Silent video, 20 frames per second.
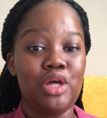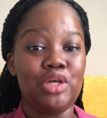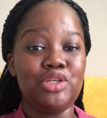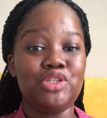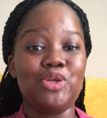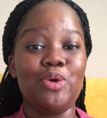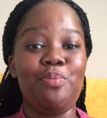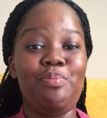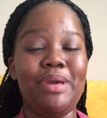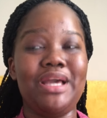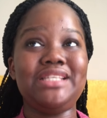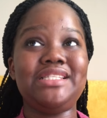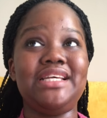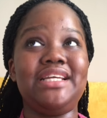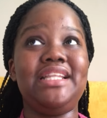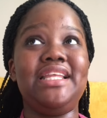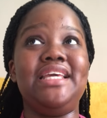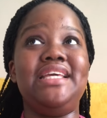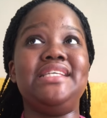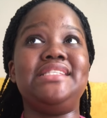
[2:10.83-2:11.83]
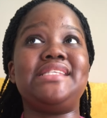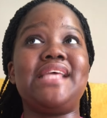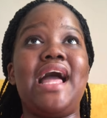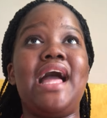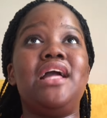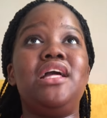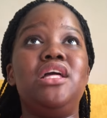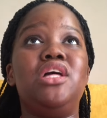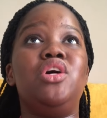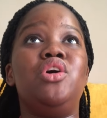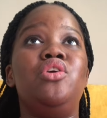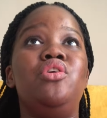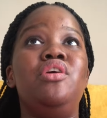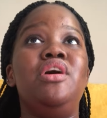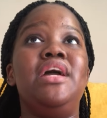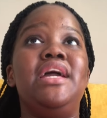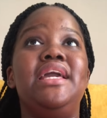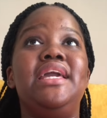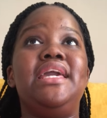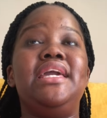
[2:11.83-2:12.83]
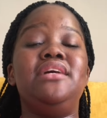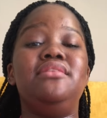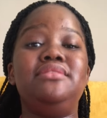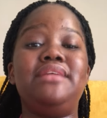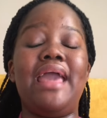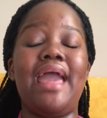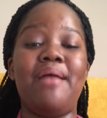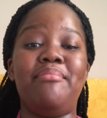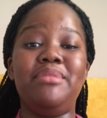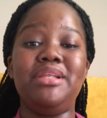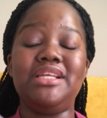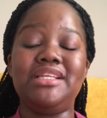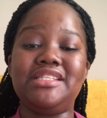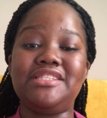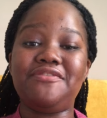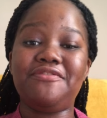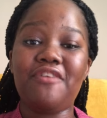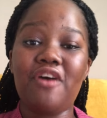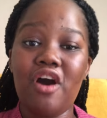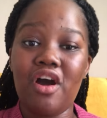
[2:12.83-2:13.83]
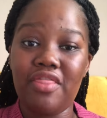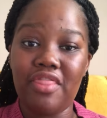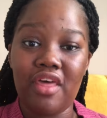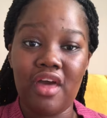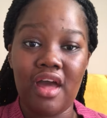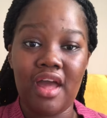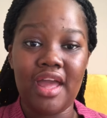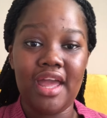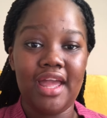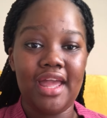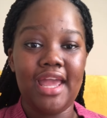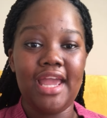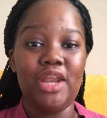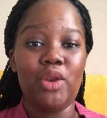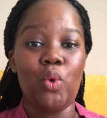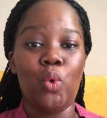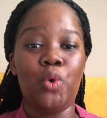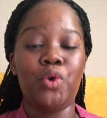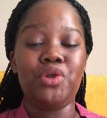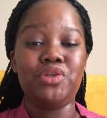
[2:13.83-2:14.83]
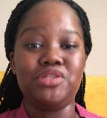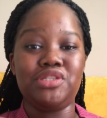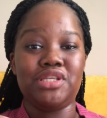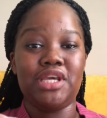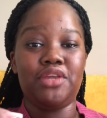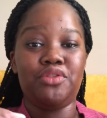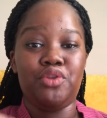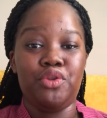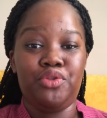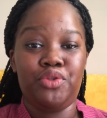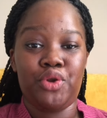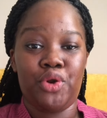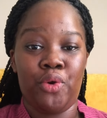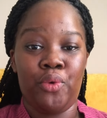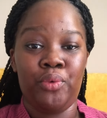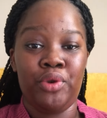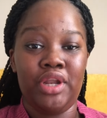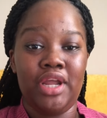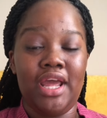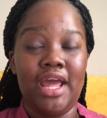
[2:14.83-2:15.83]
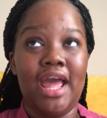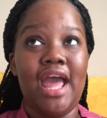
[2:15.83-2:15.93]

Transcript: So basically his uncle killed Hamlet's father in order to take the throne.